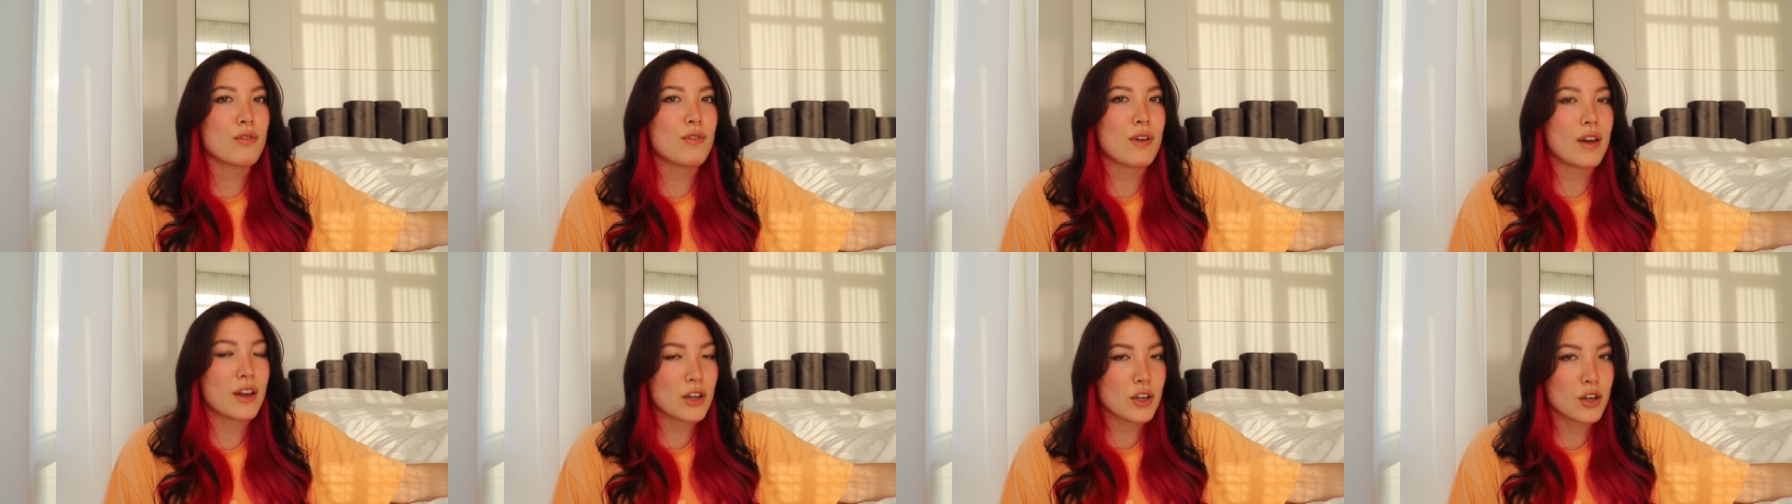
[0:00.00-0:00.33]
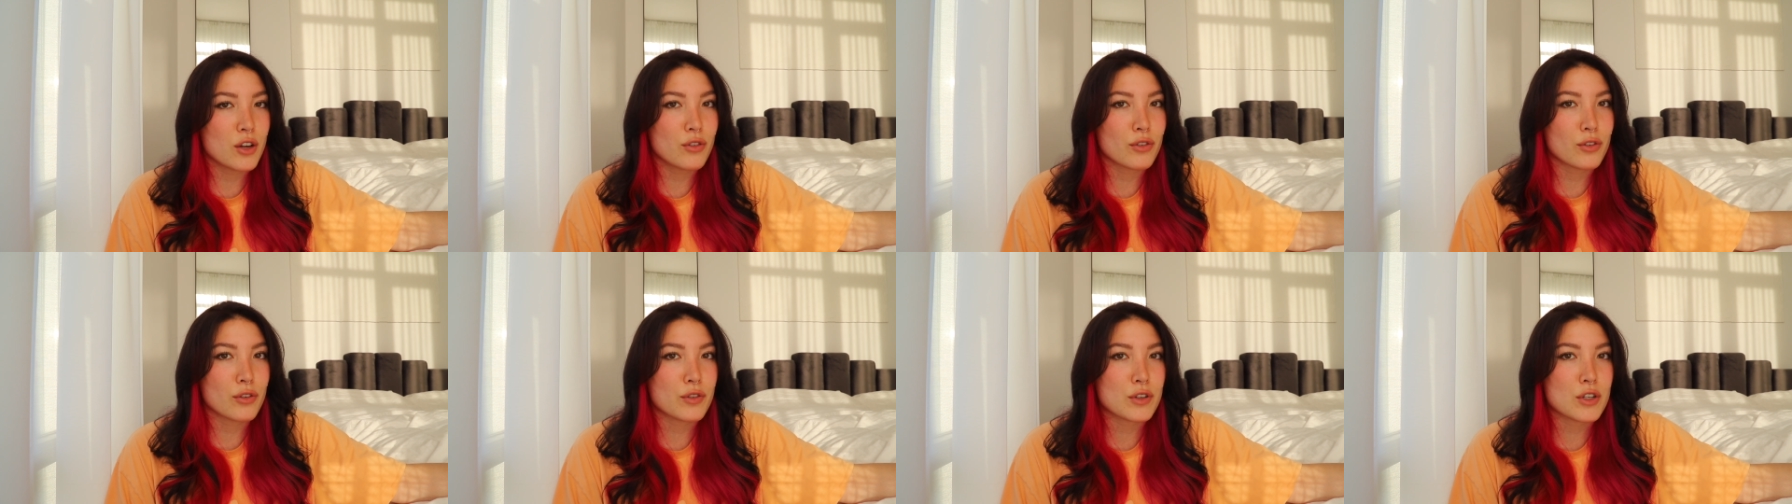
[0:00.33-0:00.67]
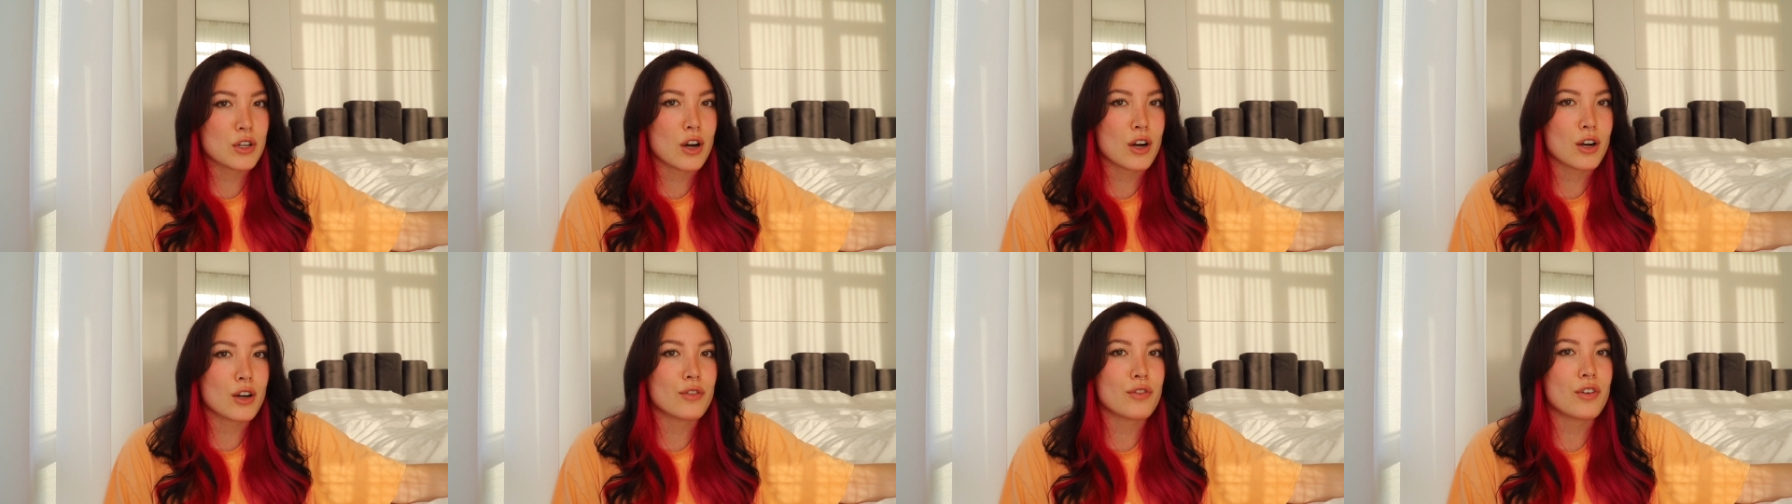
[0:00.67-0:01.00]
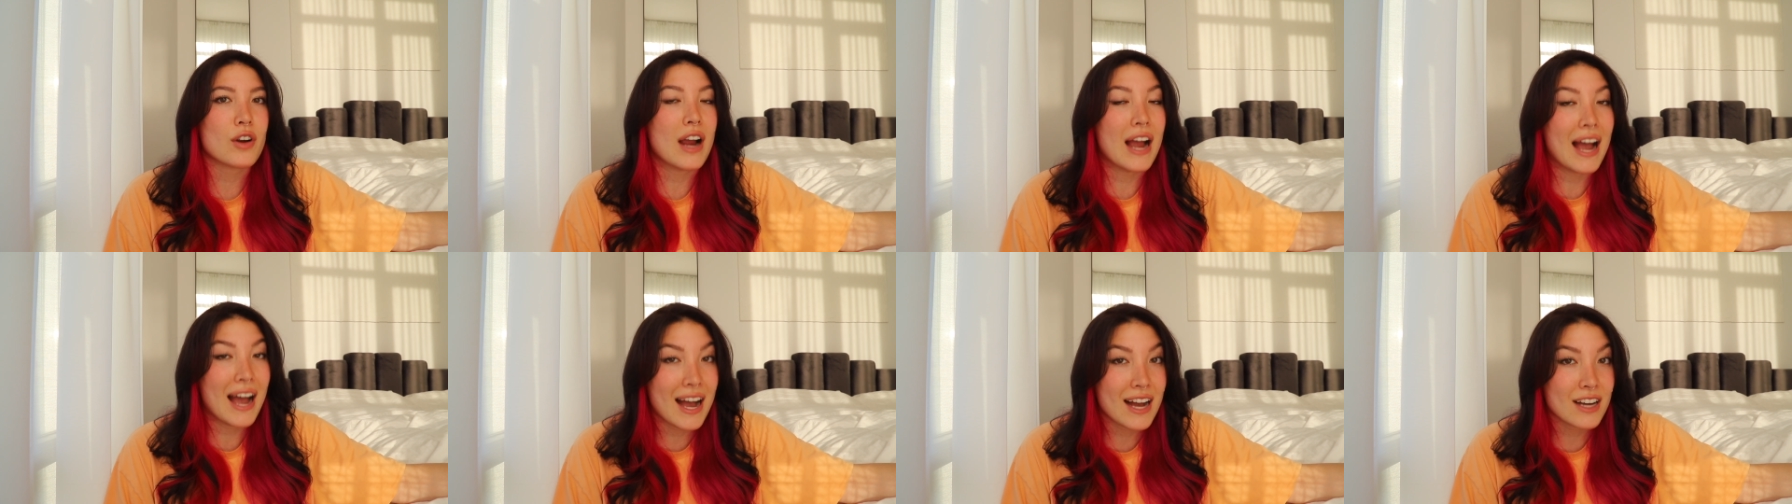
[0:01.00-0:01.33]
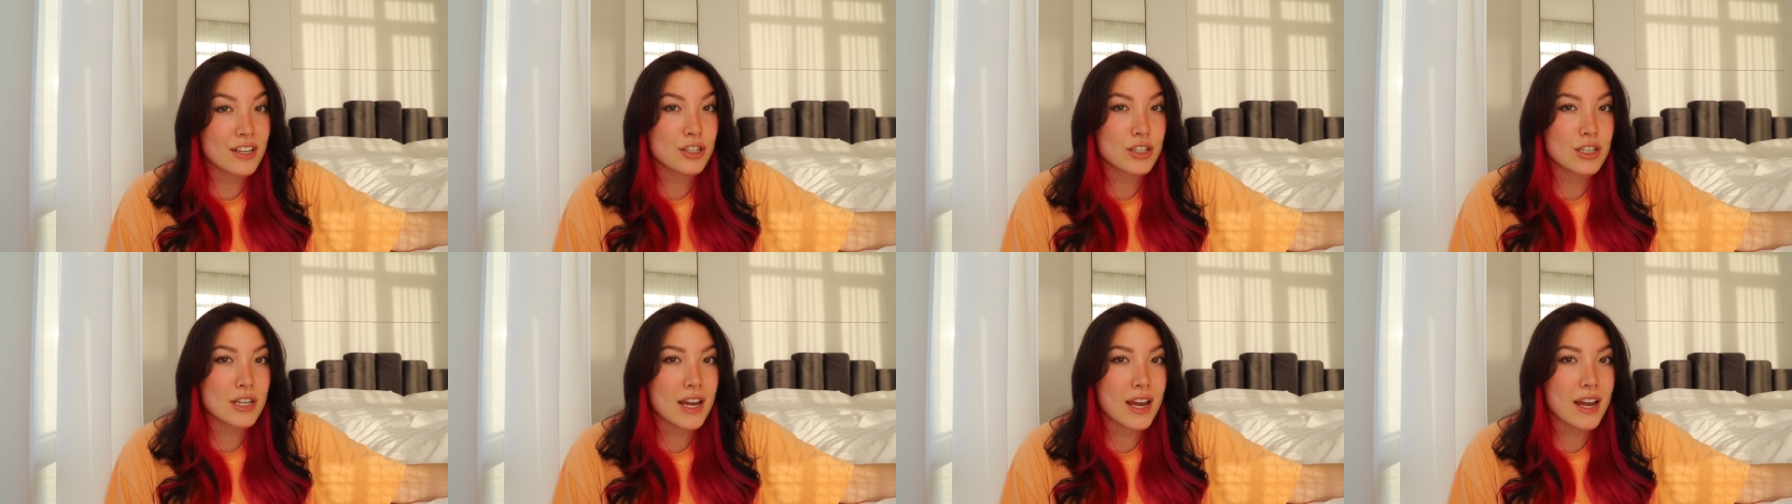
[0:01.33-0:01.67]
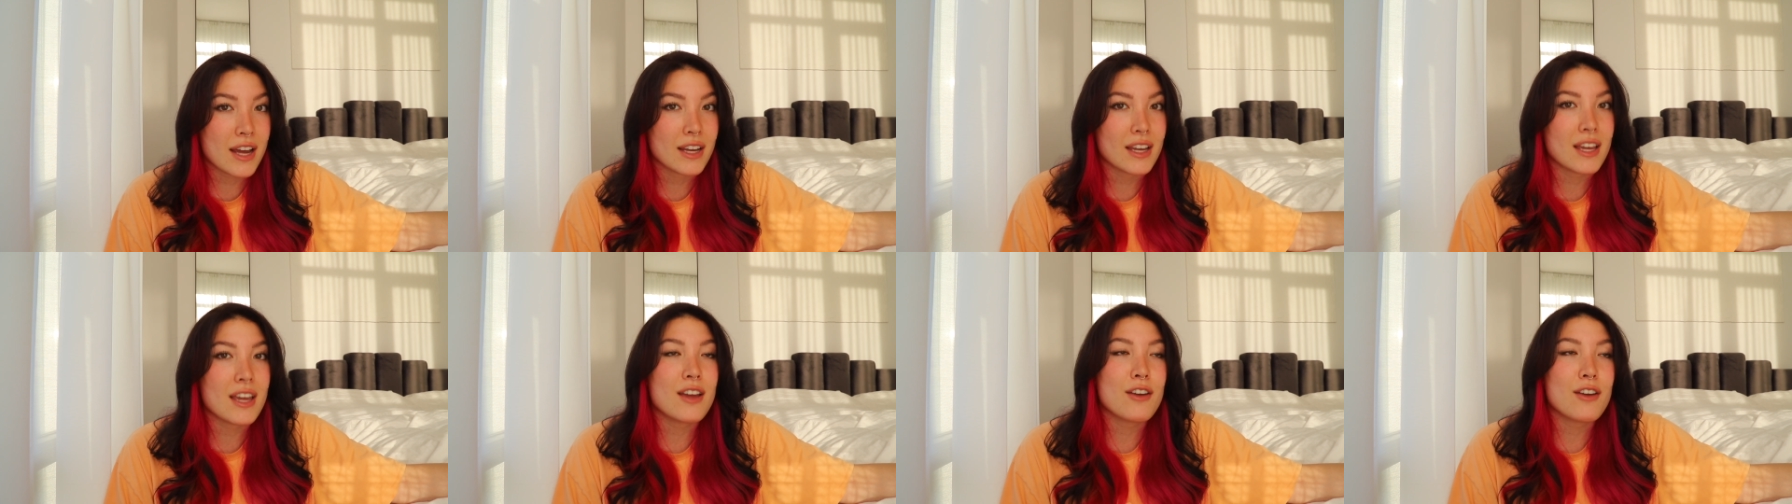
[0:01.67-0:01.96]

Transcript: Vancouver photographer hashtag,